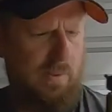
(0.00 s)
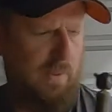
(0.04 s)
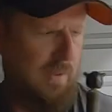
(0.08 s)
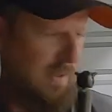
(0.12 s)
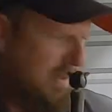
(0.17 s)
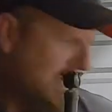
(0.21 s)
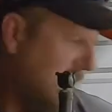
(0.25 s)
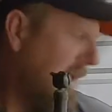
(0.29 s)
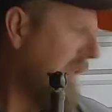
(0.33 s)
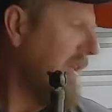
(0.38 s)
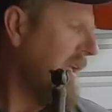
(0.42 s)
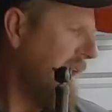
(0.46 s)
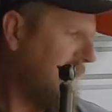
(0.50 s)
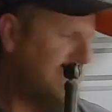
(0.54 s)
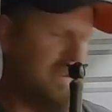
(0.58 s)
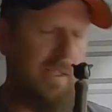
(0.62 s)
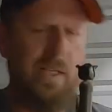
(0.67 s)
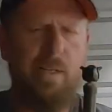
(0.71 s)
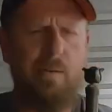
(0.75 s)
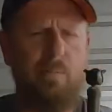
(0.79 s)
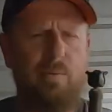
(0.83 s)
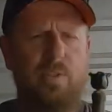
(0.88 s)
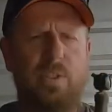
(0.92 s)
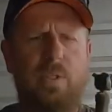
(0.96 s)
And that
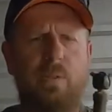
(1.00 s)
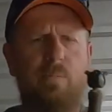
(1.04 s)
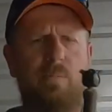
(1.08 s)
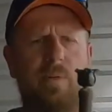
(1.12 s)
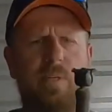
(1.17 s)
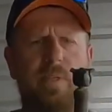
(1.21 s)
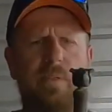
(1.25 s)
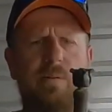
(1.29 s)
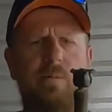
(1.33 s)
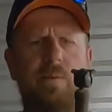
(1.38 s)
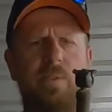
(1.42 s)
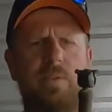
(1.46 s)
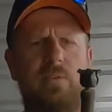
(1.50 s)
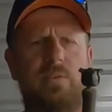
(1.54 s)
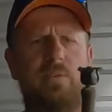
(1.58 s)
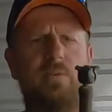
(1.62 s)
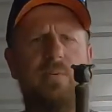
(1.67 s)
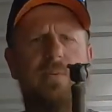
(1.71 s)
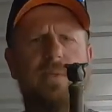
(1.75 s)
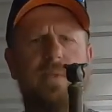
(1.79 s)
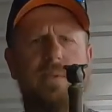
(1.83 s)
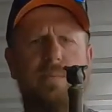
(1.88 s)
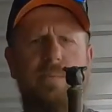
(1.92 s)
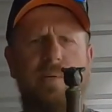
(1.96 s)
lampshade probably weighs
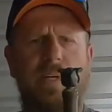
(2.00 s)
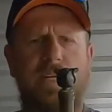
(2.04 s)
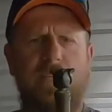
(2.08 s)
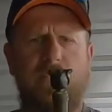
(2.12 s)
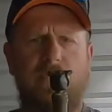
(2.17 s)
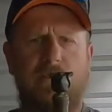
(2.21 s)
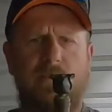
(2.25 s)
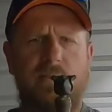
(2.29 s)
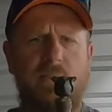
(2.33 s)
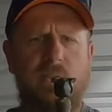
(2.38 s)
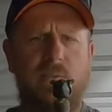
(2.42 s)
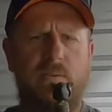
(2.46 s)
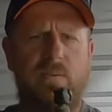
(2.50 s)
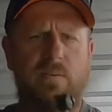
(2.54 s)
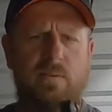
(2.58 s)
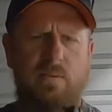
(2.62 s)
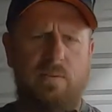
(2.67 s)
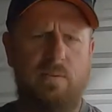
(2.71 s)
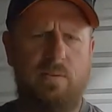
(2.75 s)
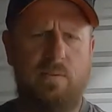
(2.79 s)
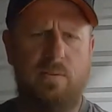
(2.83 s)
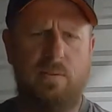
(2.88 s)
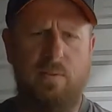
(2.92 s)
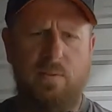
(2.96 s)
20 pounds.
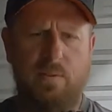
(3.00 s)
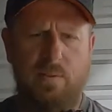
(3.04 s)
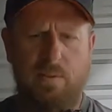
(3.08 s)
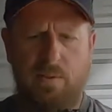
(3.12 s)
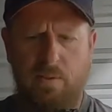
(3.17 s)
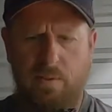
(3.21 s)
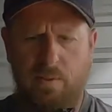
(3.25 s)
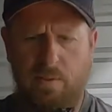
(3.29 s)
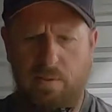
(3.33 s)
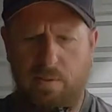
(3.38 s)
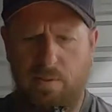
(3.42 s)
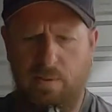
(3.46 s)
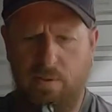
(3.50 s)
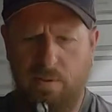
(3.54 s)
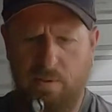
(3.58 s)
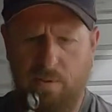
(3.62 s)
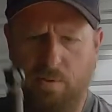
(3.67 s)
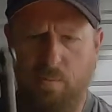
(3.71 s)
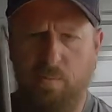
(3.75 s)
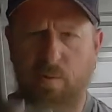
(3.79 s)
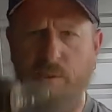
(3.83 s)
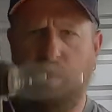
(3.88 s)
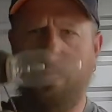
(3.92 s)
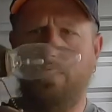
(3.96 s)
It's
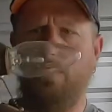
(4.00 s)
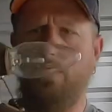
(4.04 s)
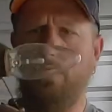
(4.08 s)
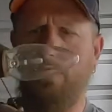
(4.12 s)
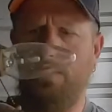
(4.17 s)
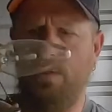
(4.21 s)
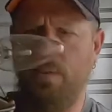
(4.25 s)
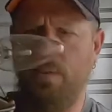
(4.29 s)
pretty cool.